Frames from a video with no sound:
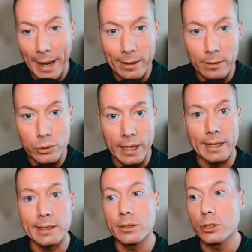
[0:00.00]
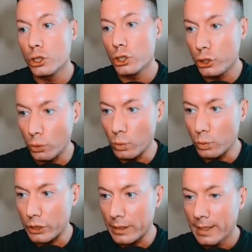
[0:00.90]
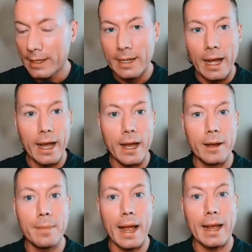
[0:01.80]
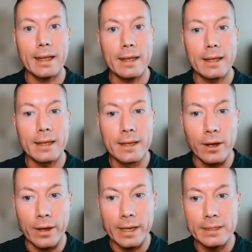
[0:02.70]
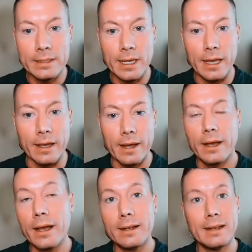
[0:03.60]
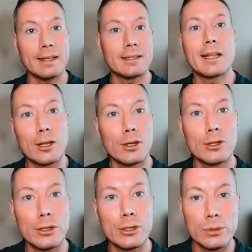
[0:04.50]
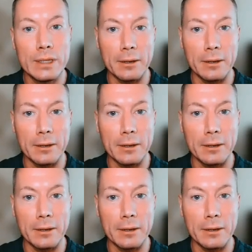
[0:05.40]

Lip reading: pound yen short. And guys, yeah, let's take a look at the news